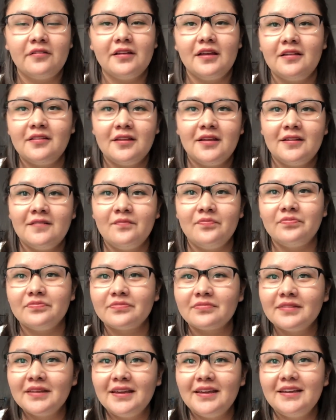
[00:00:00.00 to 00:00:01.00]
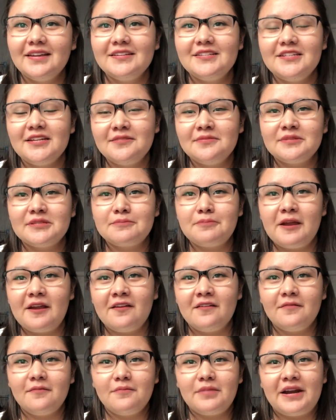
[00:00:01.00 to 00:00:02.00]
And then Jim's
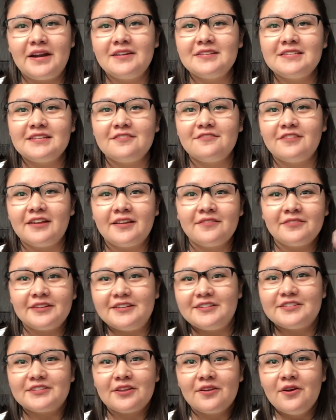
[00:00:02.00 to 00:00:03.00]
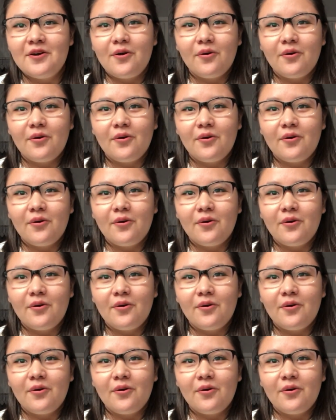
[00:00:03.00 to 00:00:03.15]
parents and family just